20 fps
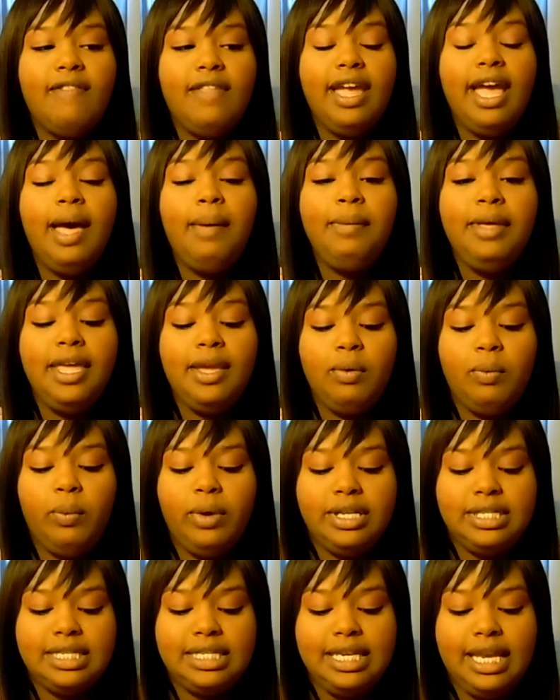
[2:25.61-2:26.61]
They got me in
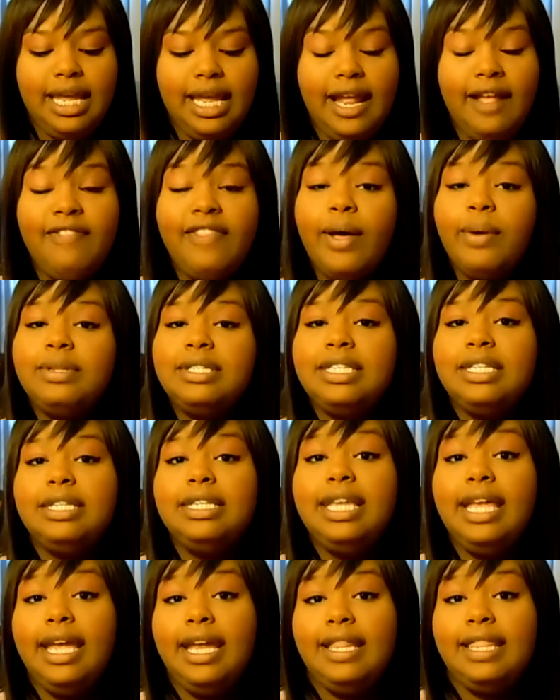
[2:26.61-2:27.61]
Wednesday, and that was the
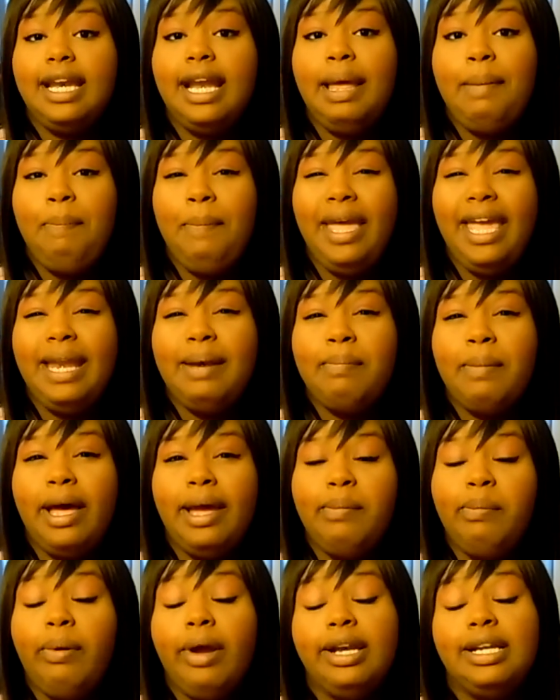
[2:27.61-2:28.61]
day that I made
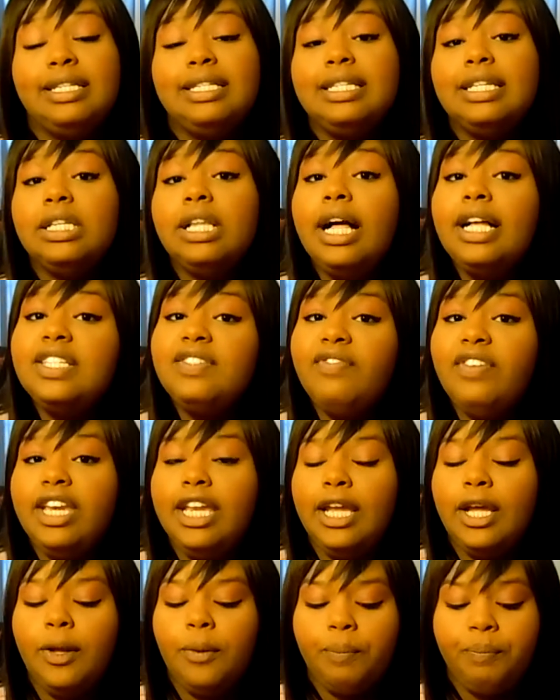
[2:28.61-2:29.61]
my pregnancy loss
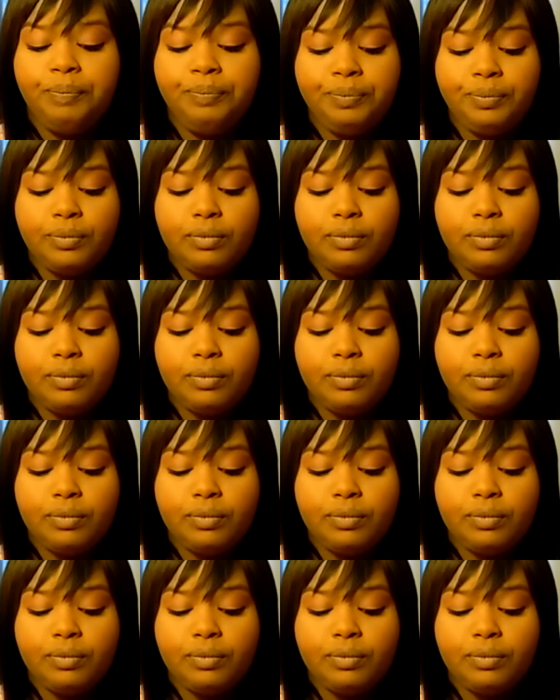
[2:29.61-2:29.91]
video.